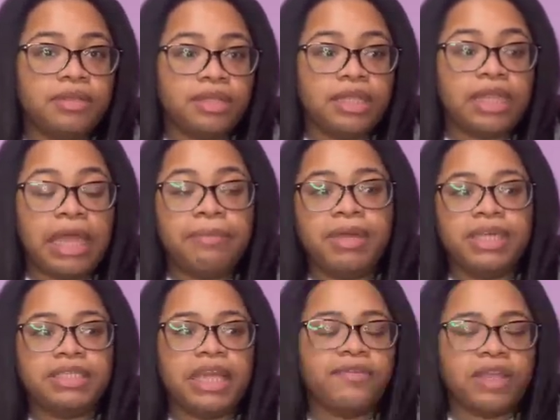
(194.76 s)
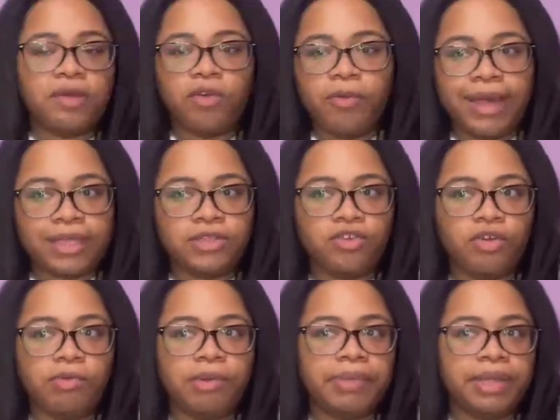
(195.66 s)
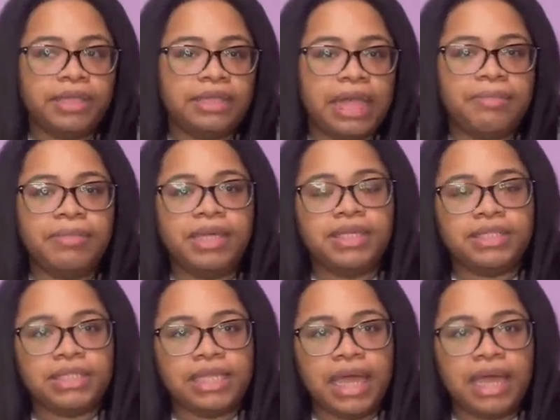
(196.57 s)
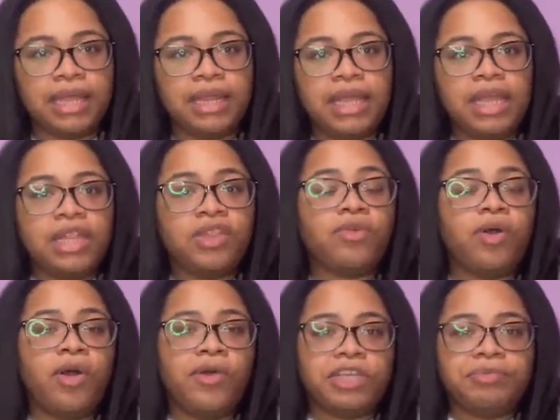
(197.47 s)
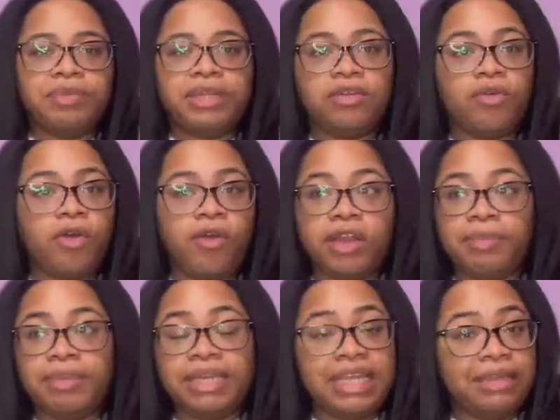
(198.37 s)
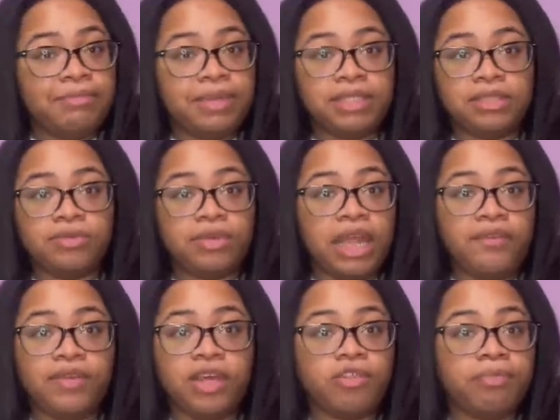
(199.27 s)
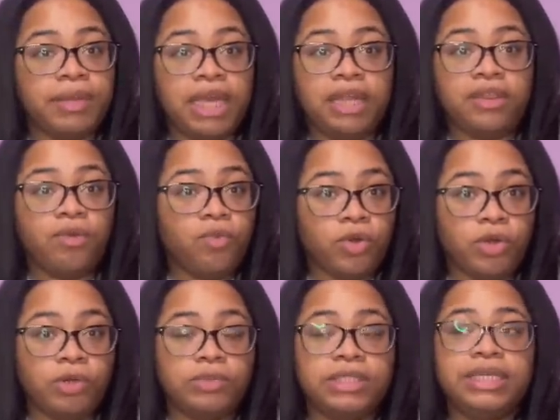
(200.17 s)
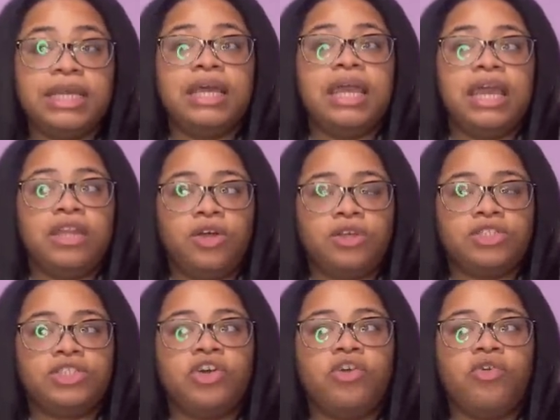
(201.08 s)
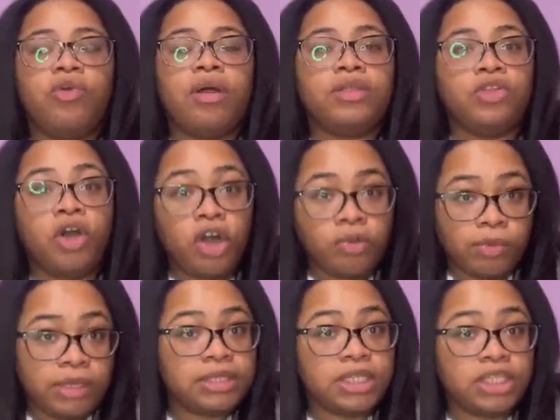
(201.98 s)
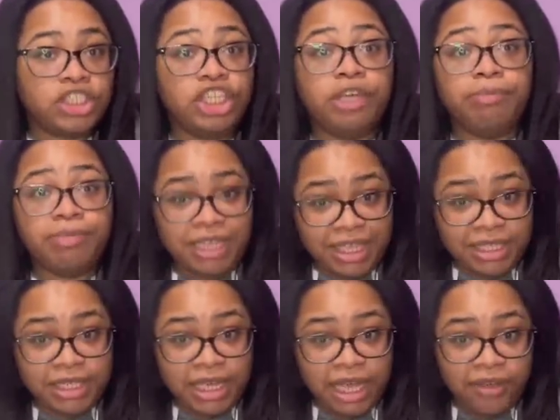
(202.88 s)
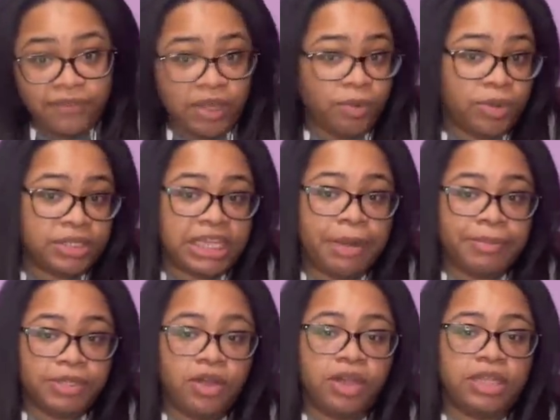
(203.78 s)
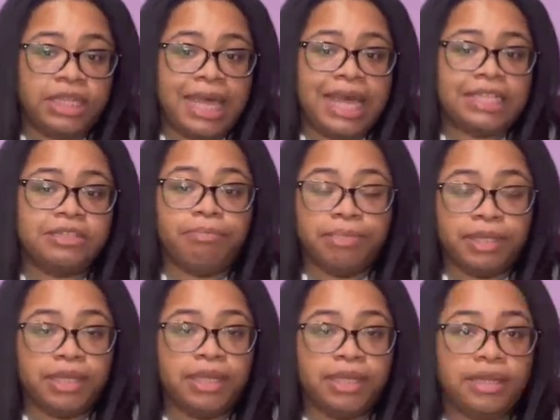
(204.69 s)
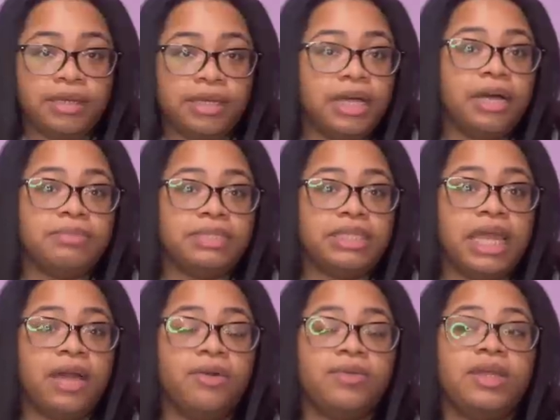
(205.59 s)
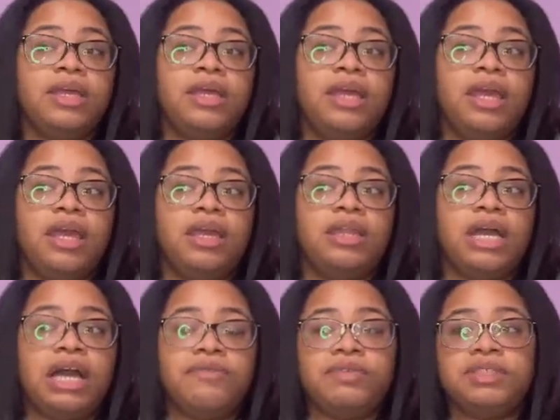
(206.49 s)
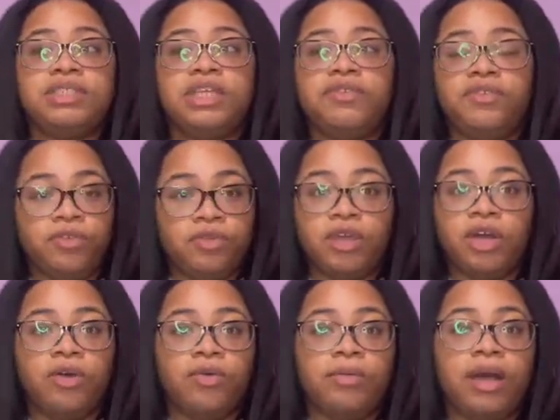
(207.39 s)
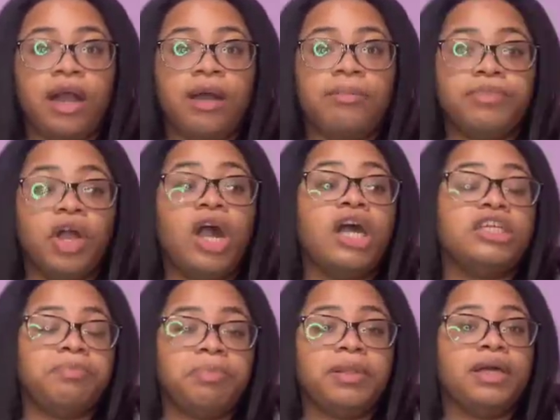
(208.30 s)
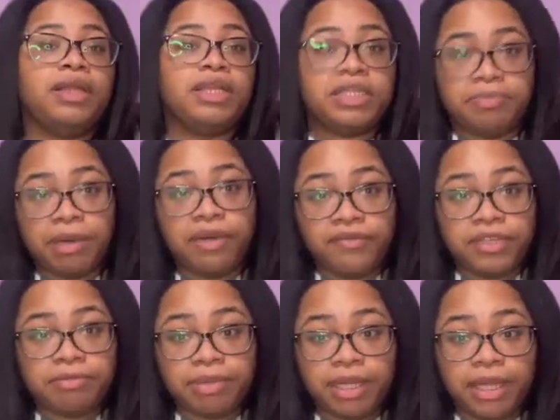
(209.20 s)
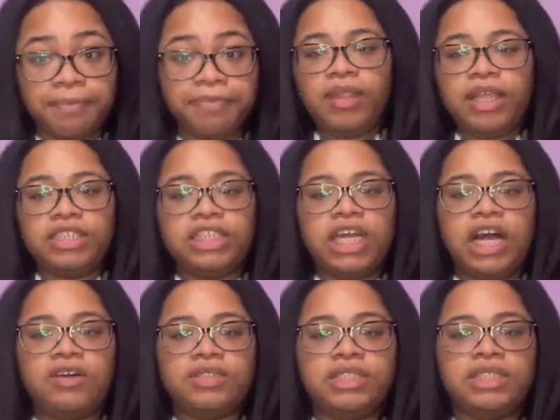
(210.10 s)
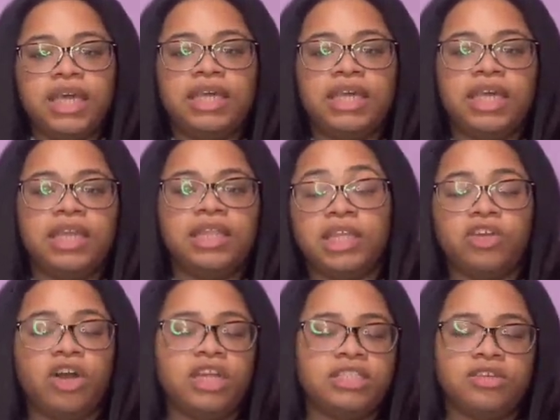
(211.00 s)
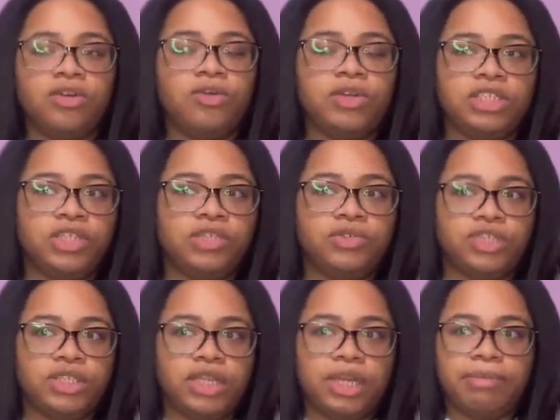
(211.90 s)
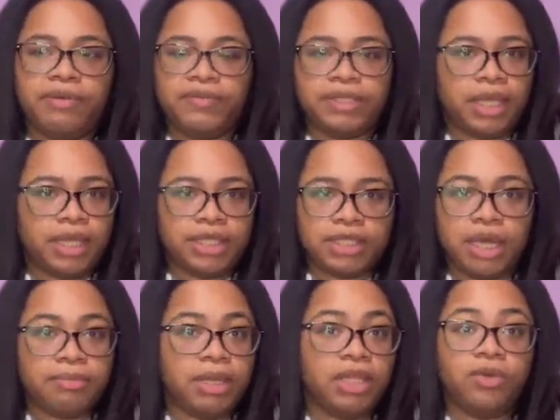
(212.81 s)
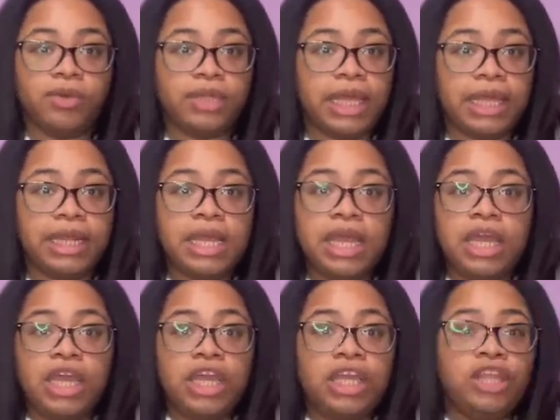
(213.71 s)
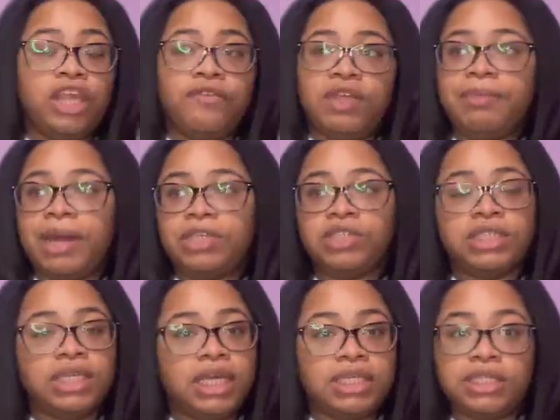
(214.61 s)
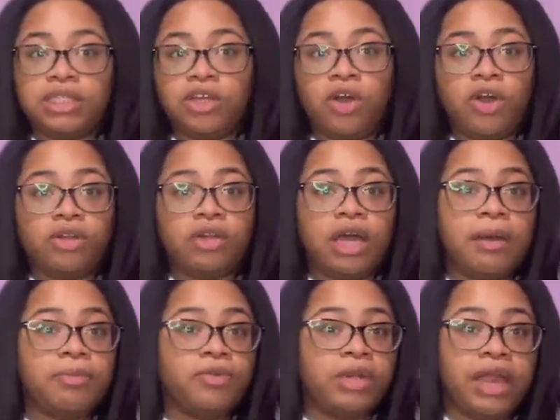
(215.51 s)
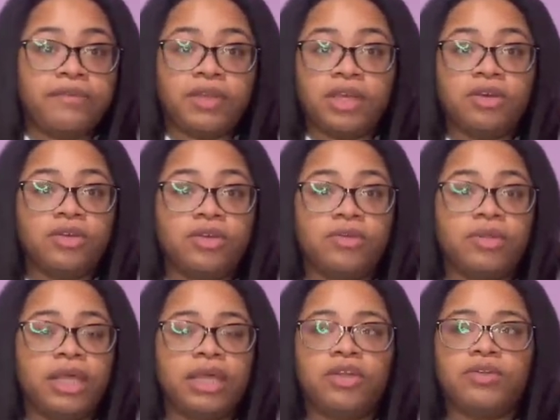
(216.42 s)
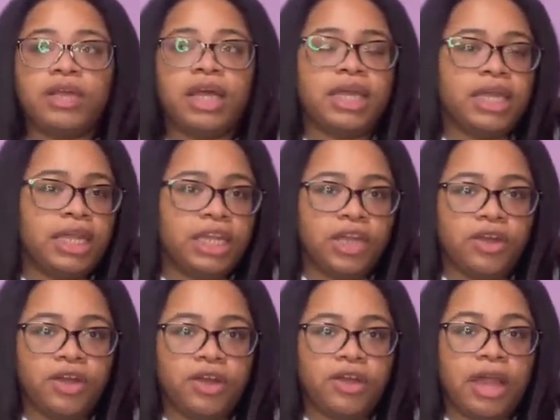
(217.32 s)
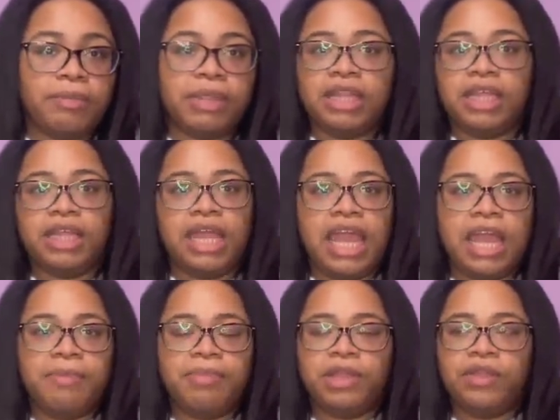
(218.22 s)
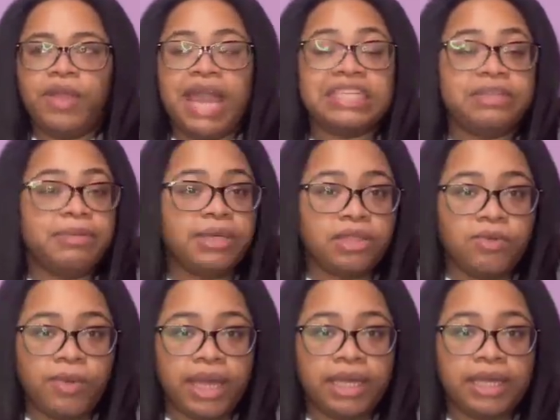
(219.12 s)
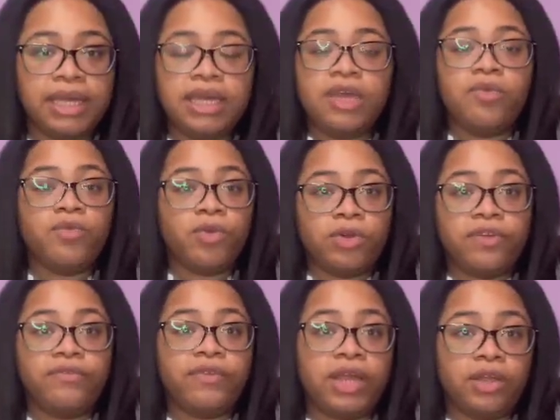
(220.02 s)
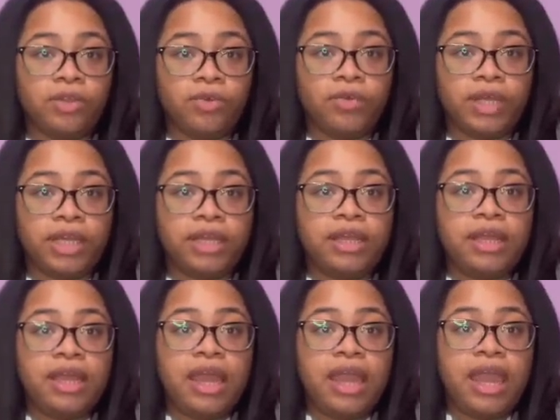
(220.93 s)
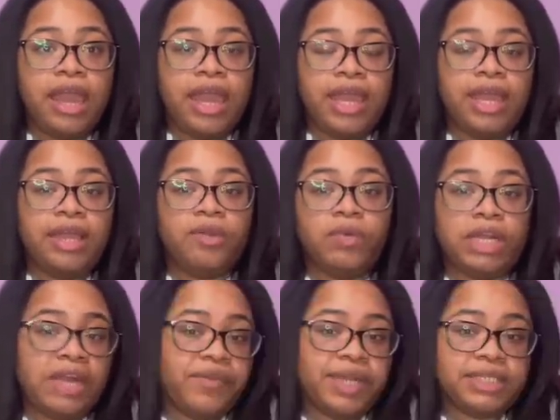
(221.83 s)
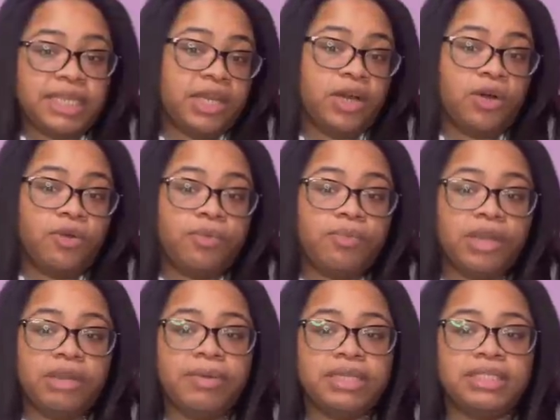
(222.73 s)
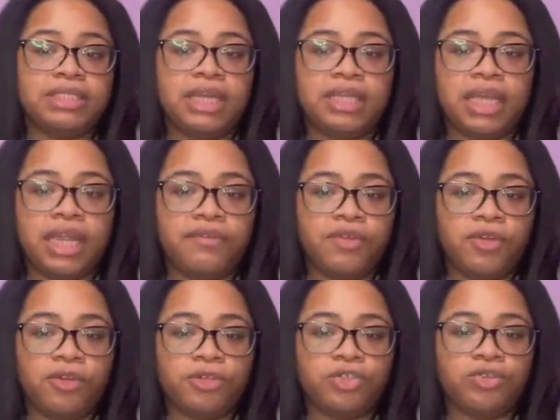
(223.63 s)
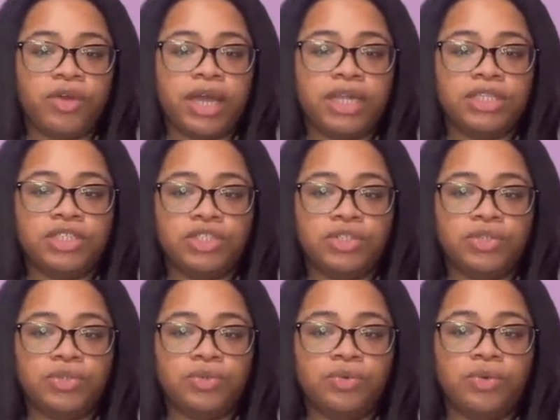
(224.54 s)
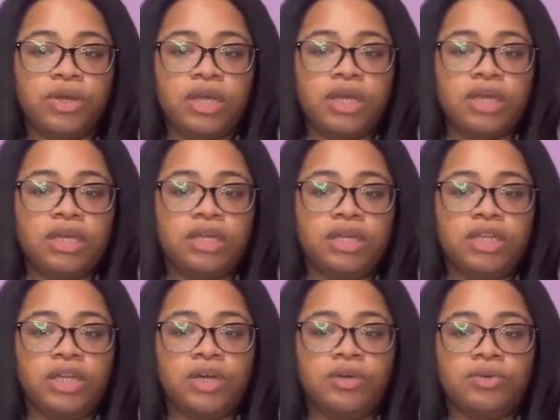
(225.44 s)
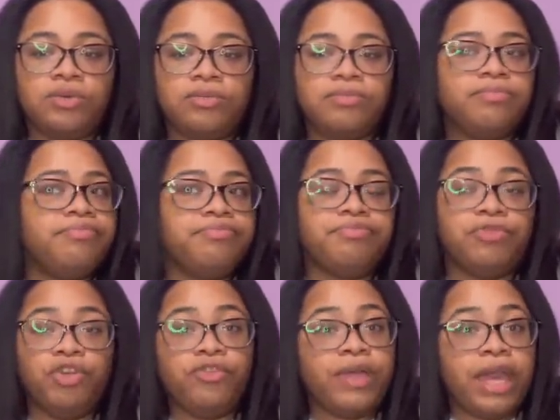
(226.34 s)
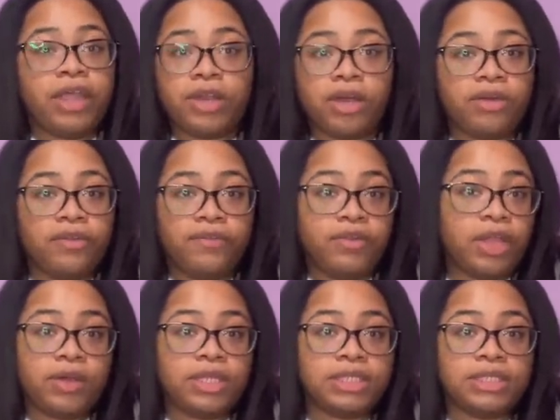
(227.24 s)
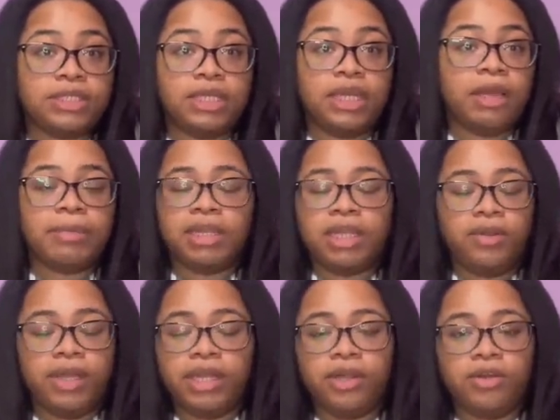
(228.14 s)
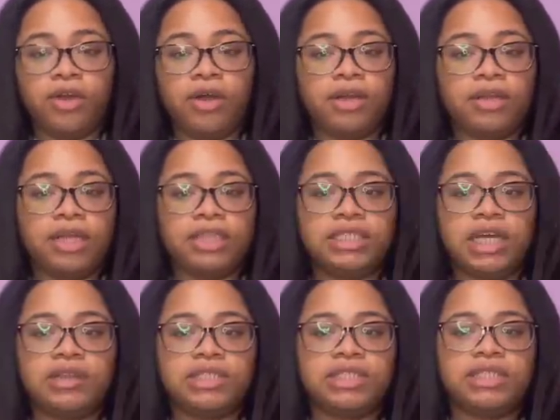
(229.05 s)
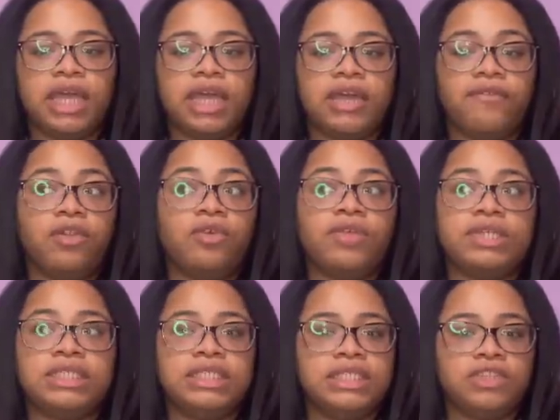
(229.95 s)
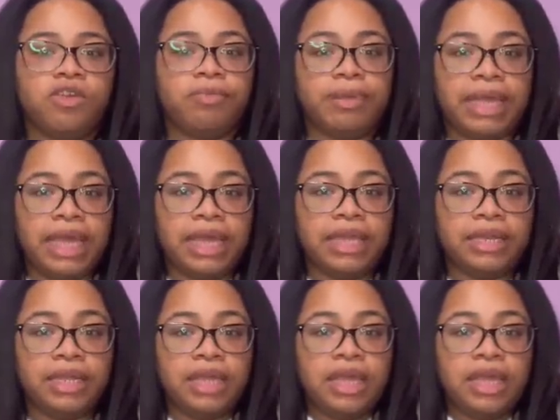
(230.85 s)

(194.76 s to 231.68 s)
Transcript: that means everything will go back to normal, but that means that there'll already be demons on every other plane of the world, and also Dawn would essentially bleed to death. It won't stop until her last blood comes down. And obviously, if you know, Dawn's blood is Buffy's blood. Giles is like, killing Dawn is the only solution, and Buffy's like, listen, I'm not doing that. If anybody tries to get to Dawn, I'm gonna have to kill you. Like, you're not getting near her. I'm not letting that happen. There has to be another way. We're gonna fight Glory. And whatever I say, go. Pretty much saying that if you're trying to, you know, do that, you're not gonna succeed. I'm not letting you get near Dawn. And Giles is like, if Glory succeeds in her plan,